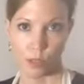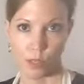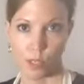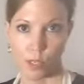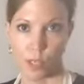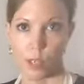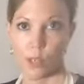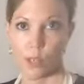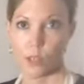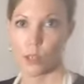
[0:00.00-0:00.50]

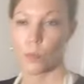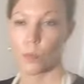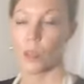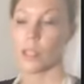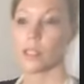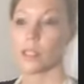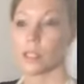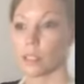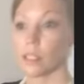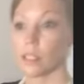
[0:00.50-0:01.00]
So
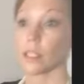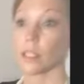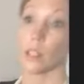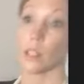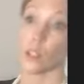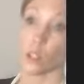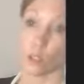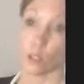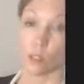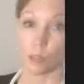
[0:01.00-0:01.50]
basically they
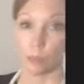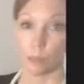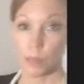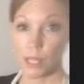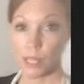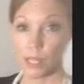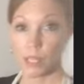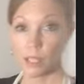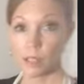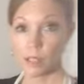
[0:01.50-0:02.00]
cook
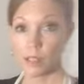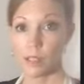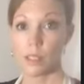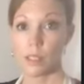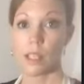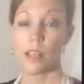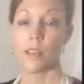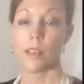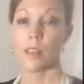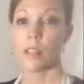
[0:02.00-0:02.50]
beans
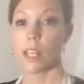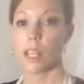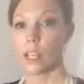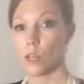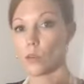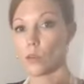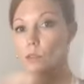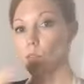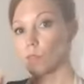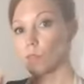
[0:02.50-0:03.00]
and then they
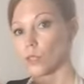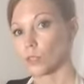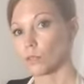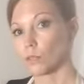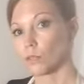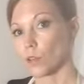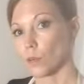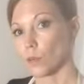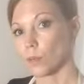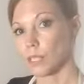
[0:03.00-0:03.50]
go through this
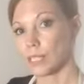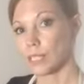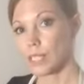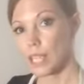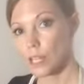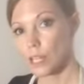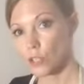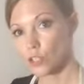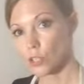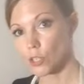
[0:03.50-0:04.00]

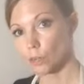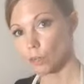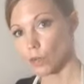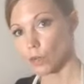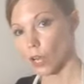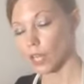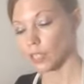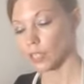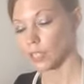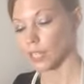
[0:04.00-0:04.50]
fermentation
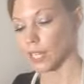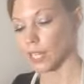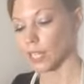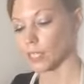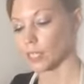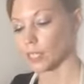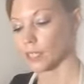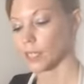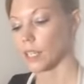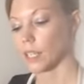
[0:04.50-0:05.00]

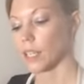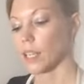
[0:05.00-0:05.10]
process